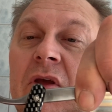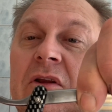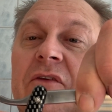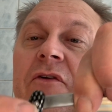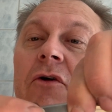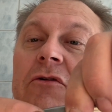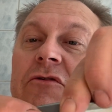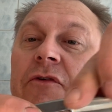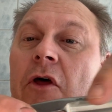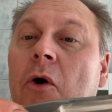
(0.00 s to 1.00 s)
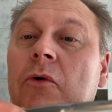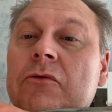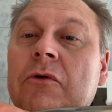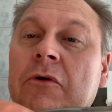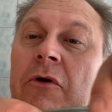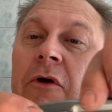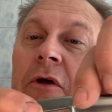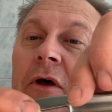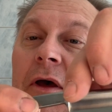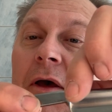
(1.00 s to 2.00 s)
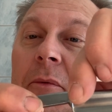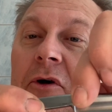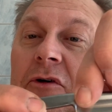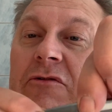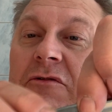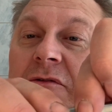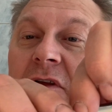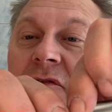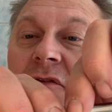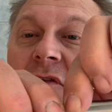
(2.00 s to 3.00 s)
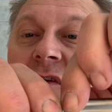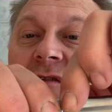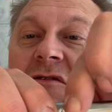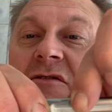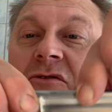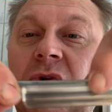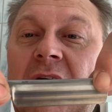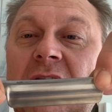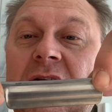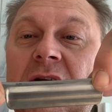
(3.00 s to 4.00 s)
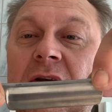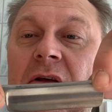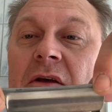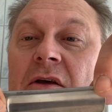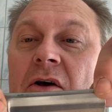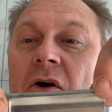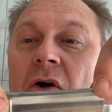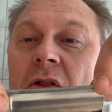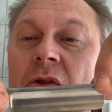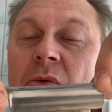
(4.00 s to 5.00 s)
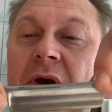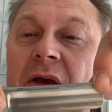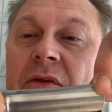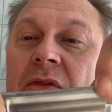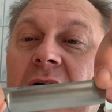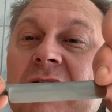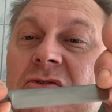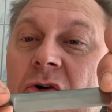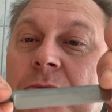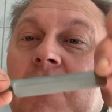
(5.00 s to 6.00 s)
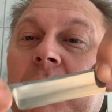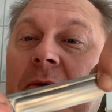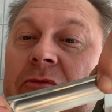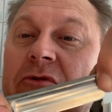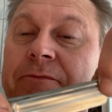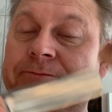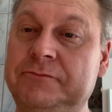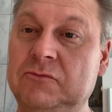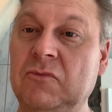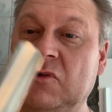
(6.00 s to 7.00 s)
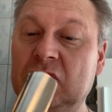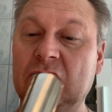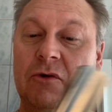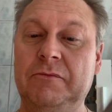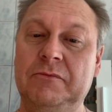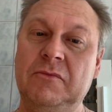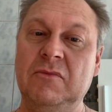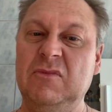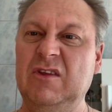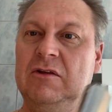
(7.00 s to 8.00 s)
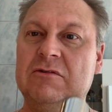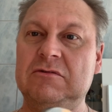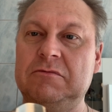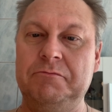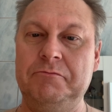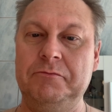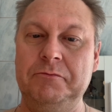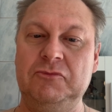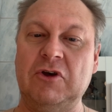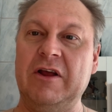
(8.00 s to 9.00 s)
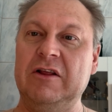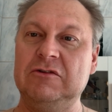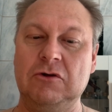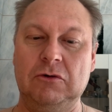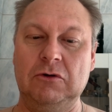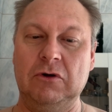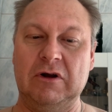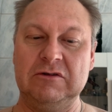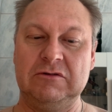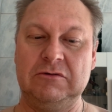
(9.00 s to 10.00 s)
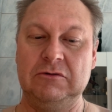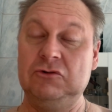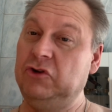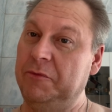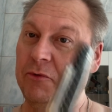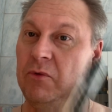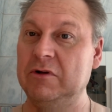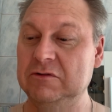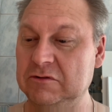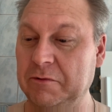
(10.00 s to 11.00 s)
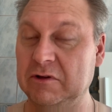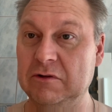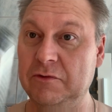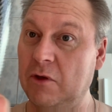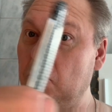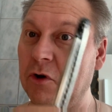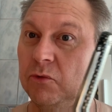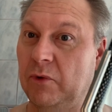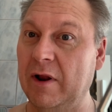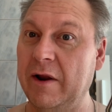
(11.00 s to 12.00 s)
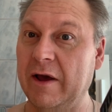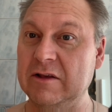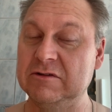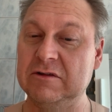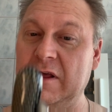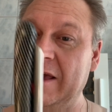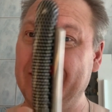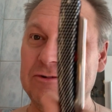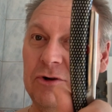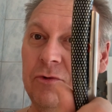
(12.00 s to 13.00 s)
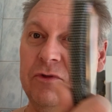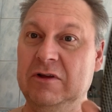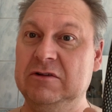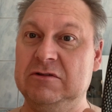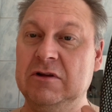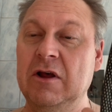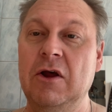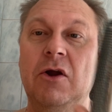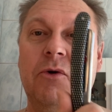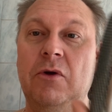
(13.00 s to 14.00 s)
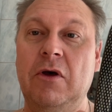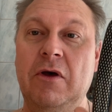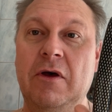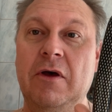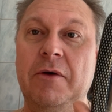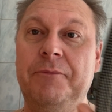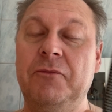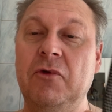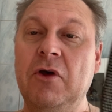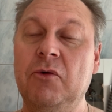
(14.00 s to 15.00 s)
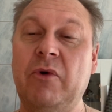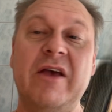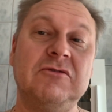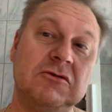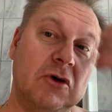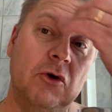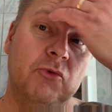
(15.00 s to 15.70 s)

difficulties for the hone, because if this is straight all the way, there is no problems. So these Chinese gold dollars are cheaper ones, but they work really nice. The edge on these razors are